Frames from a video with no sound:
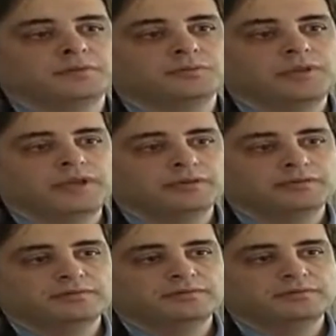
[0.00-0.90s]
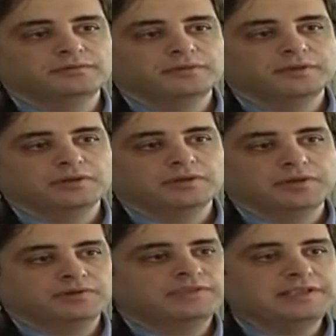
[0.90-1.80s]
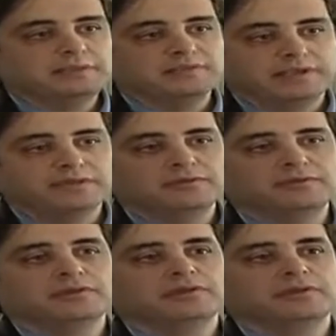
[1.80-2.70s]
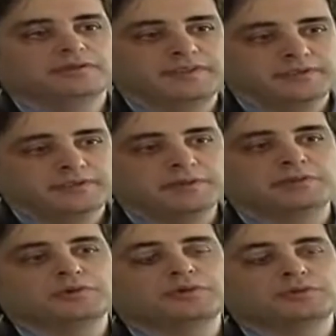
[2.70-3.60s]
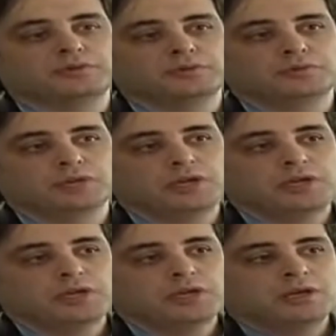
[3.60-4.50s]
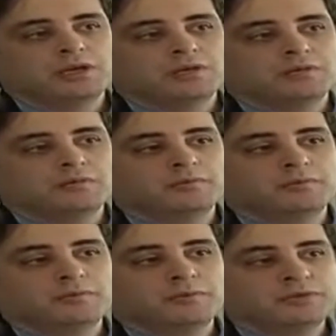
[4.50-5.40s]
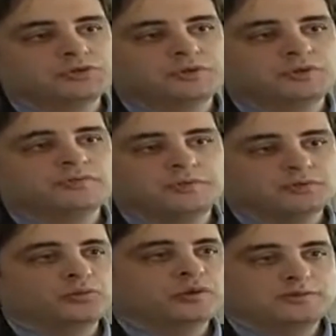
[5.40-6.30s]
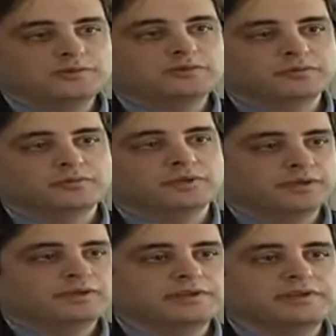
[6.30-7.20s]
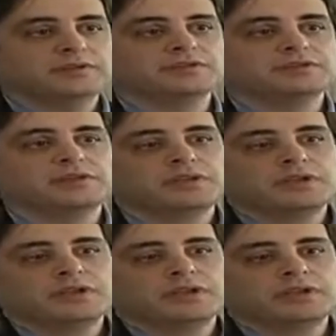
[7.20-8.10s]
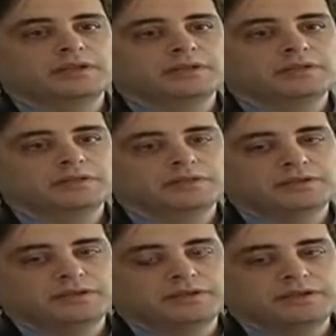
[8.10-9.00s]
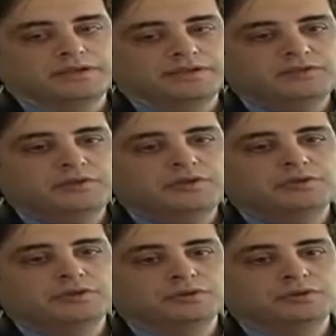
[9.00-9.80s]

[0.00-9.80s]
We have a team of 11 staff members who the majority have been with me for 11 years, and in this way,